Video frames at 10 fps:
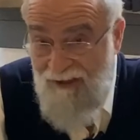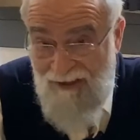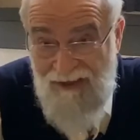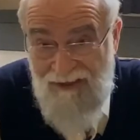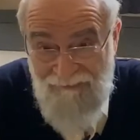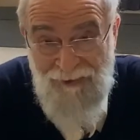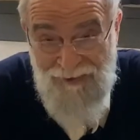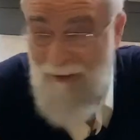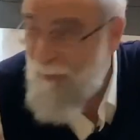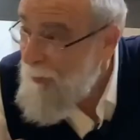This is the first
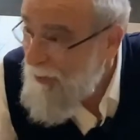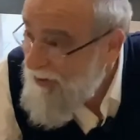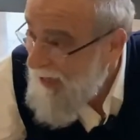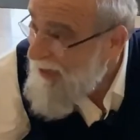time where we say